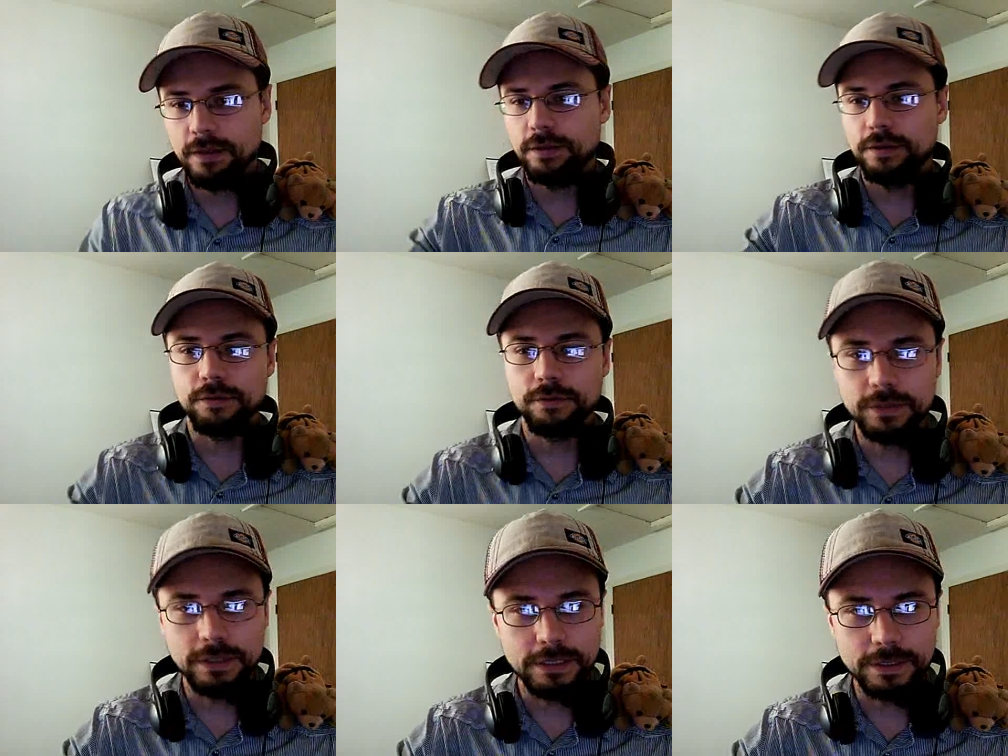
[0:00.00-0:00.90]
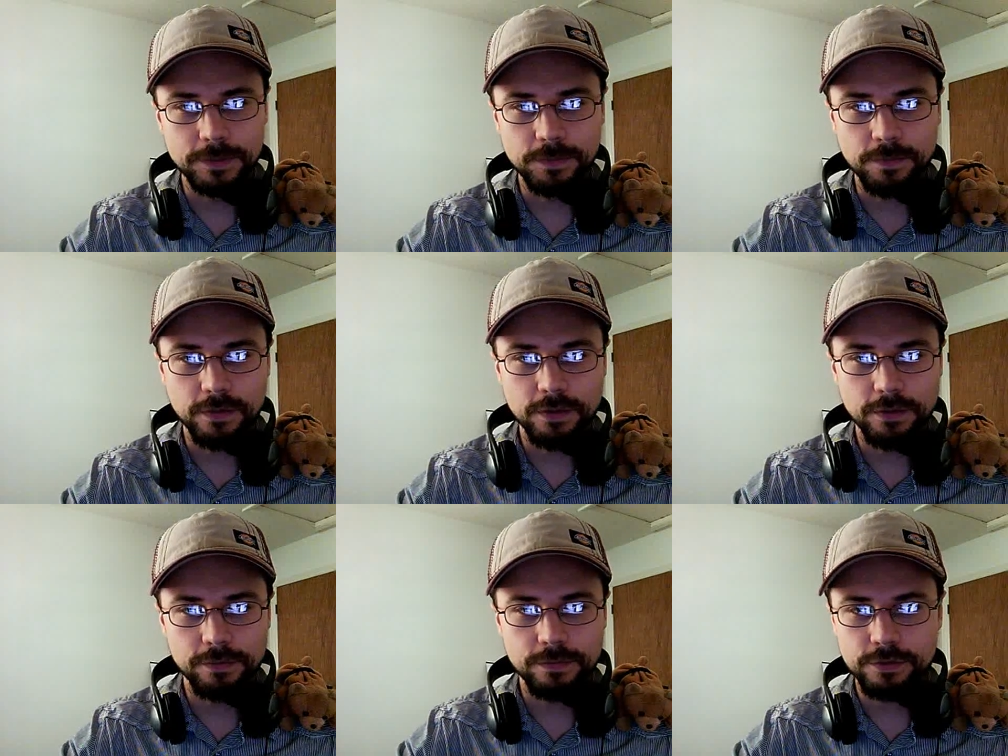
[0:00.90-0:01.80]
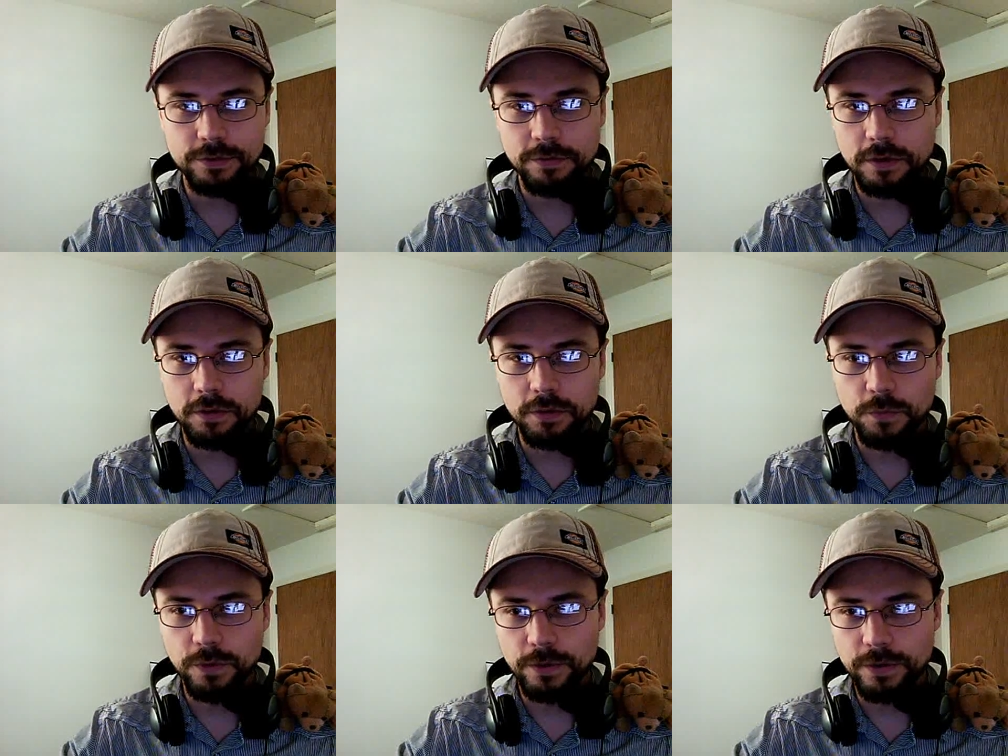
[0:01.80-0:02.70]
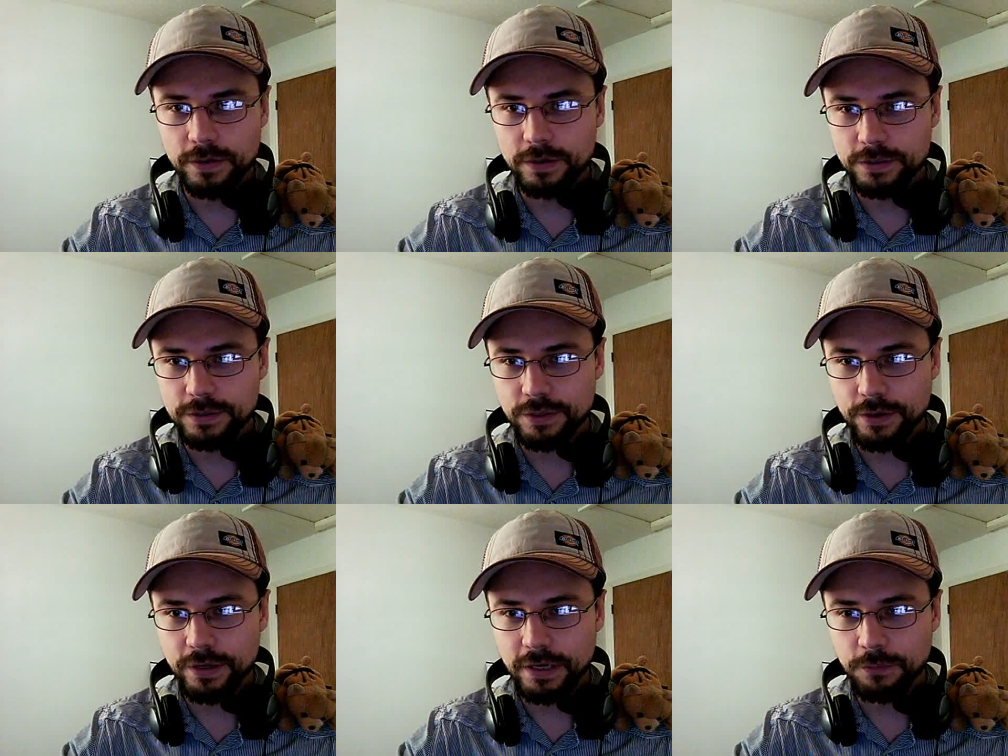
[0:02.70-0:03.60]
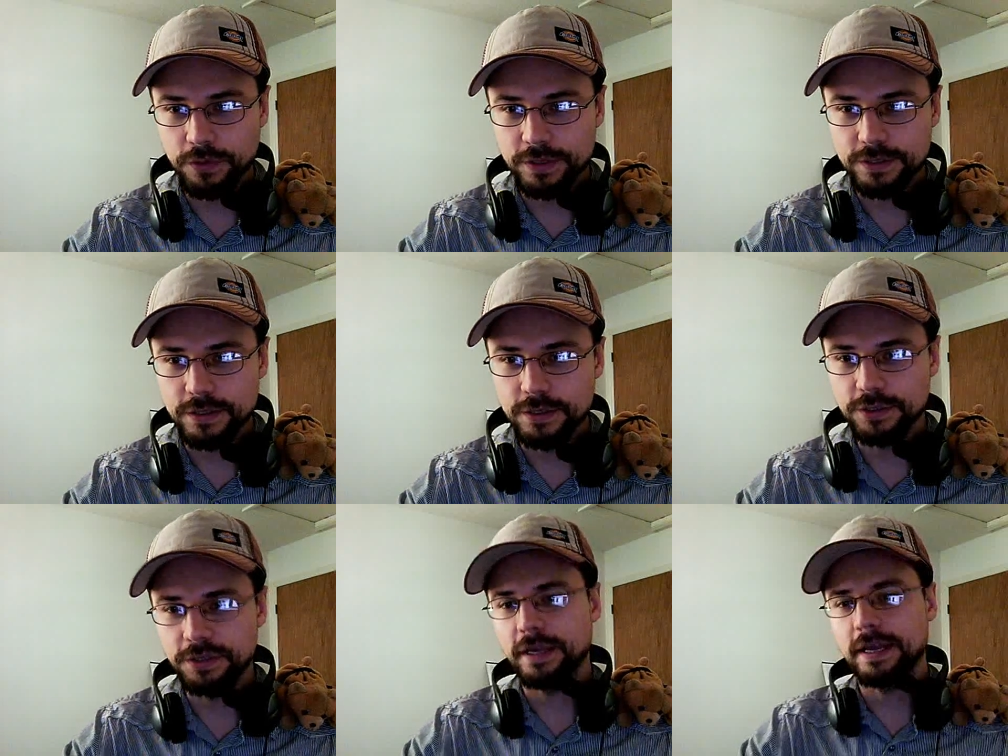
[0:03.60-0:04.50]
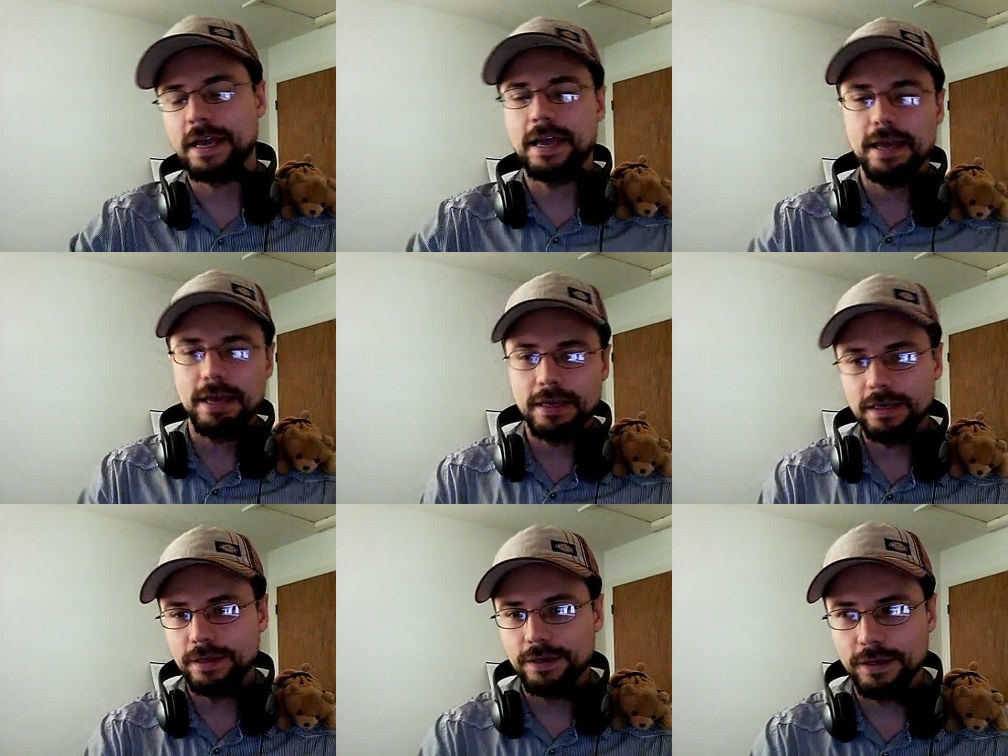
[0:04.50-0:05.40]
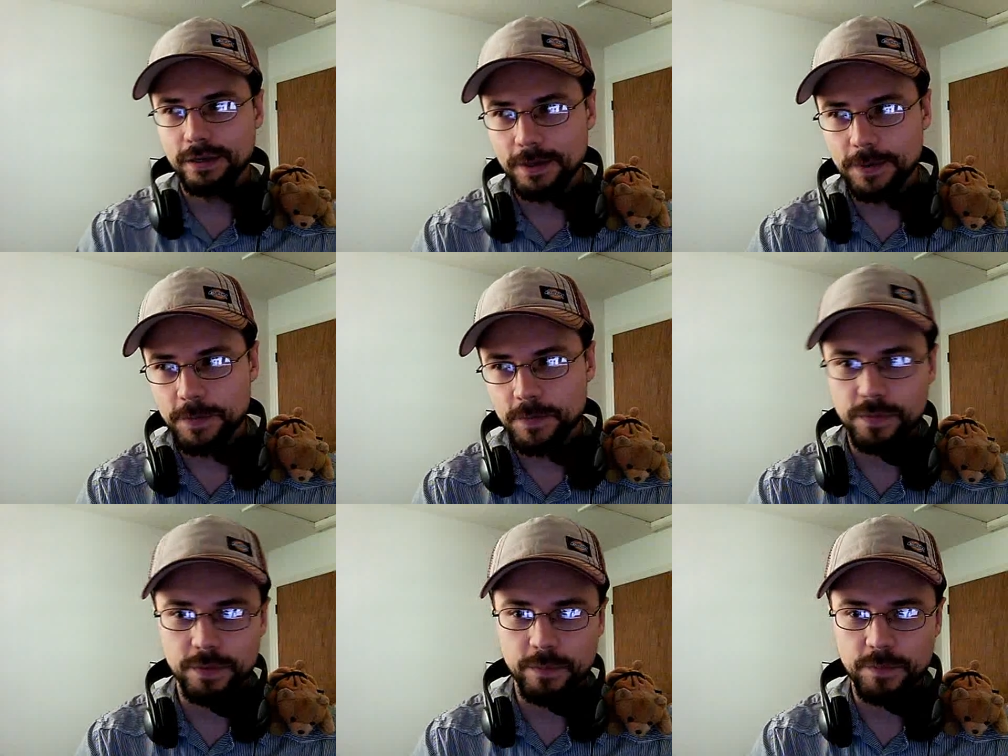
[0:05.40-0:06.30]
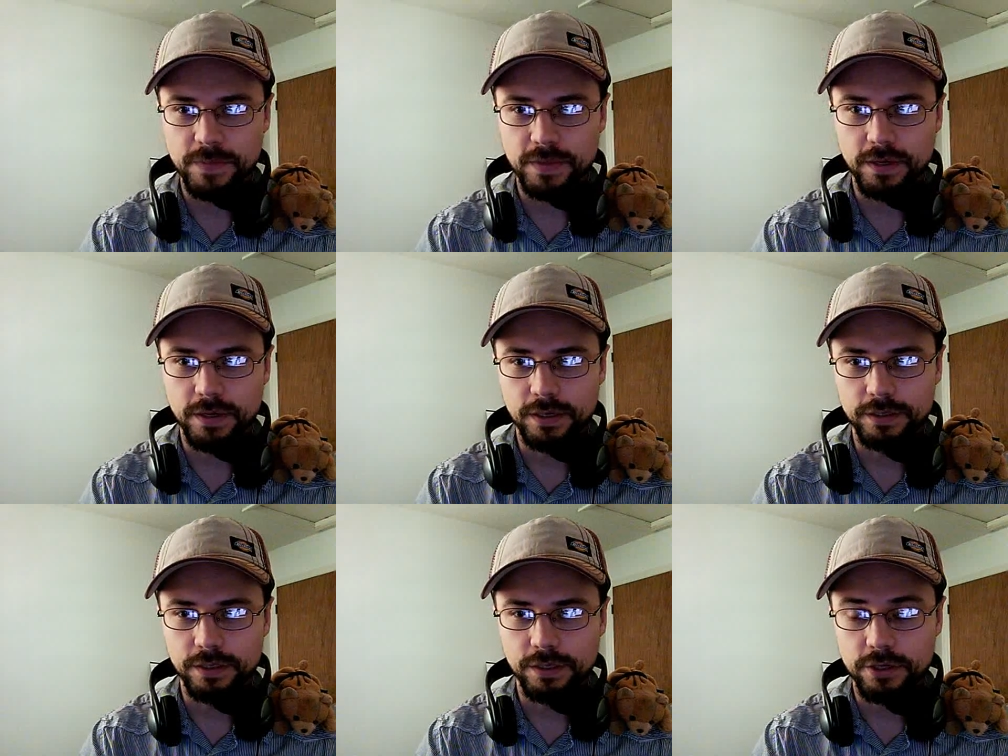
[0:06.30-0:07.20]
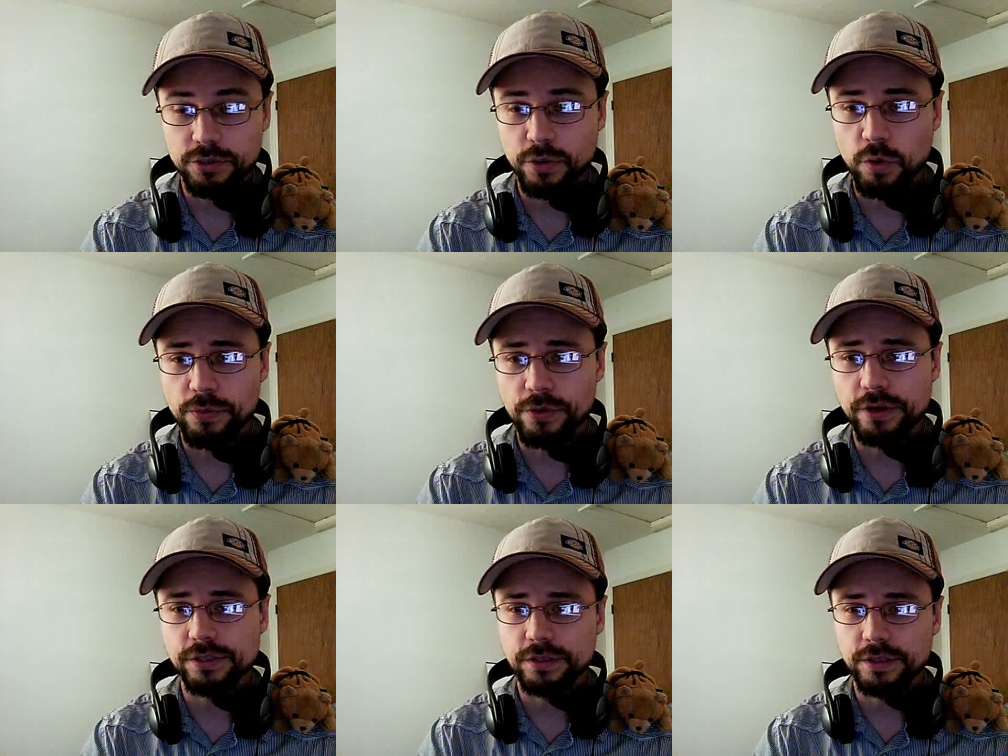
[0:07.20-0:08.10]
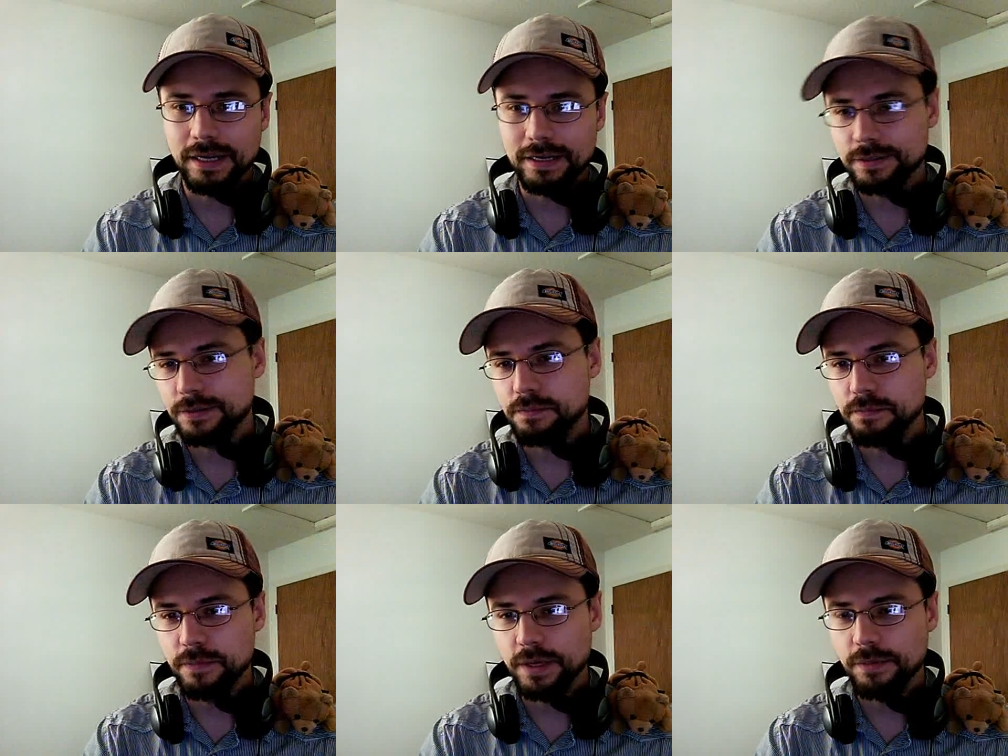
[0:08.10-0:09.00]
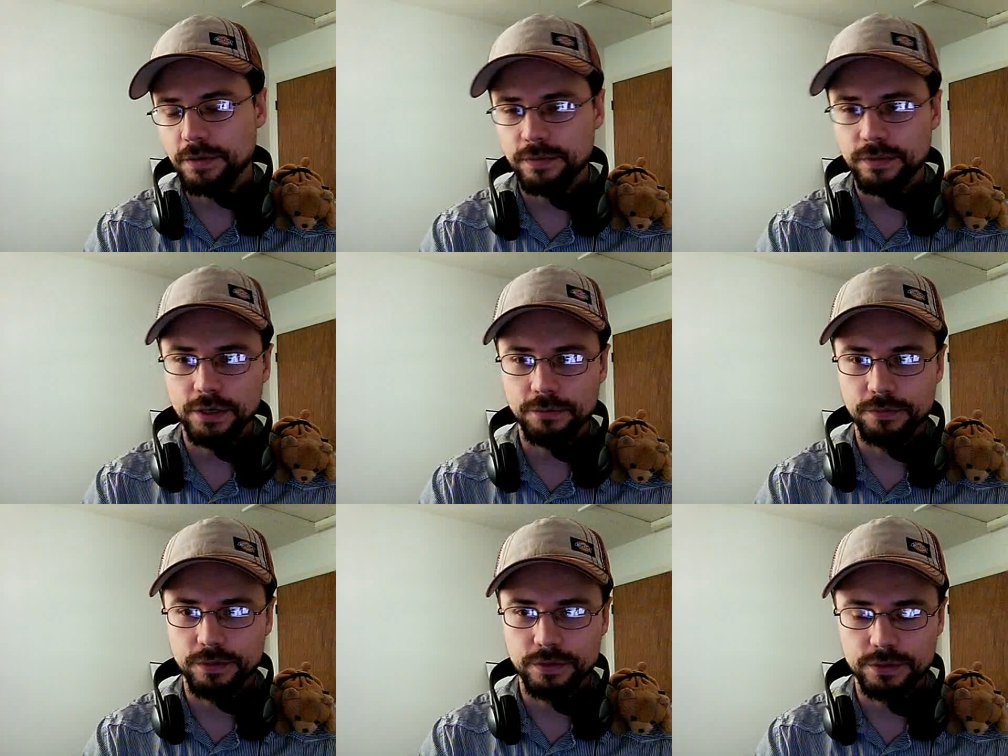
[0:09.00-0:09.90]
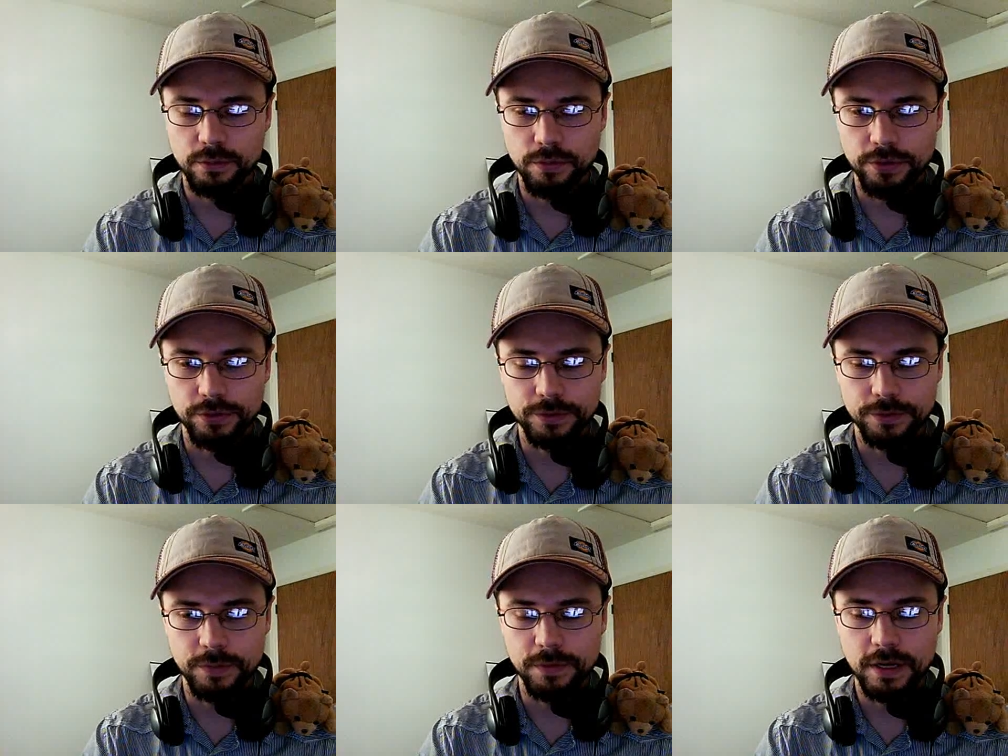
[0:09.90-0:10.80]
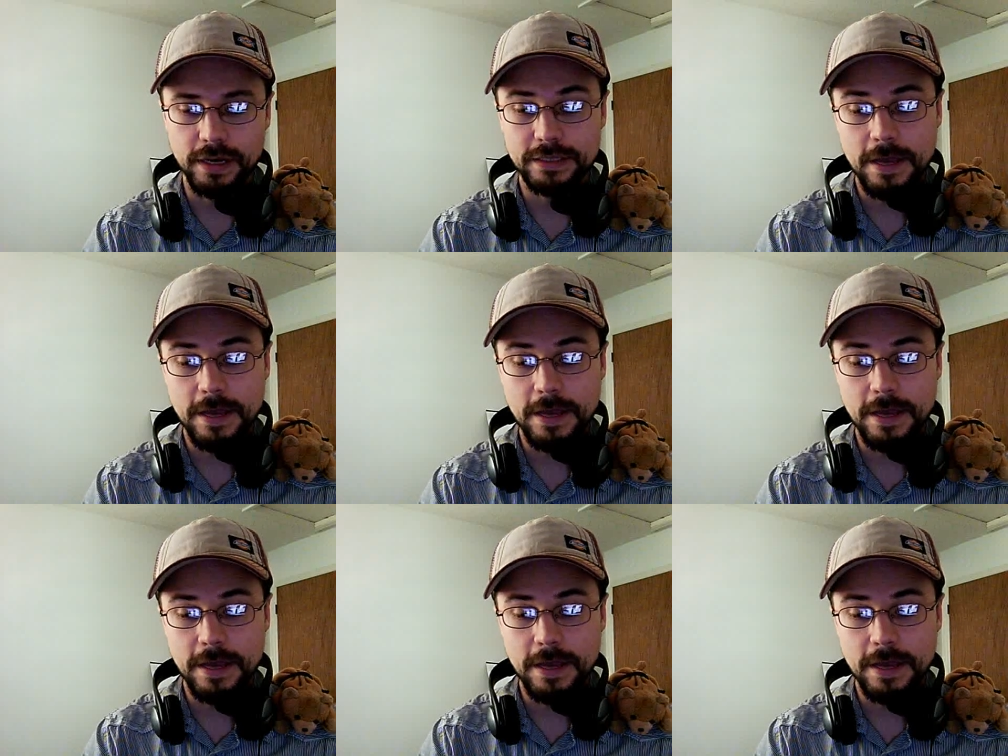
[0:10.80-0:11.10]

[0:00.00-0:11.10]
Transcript: You know, um, first of all, the war started out with us sieging a um, uh, an industrial corporation that's maybe affiliated with Steel Brotherhood, maybe not.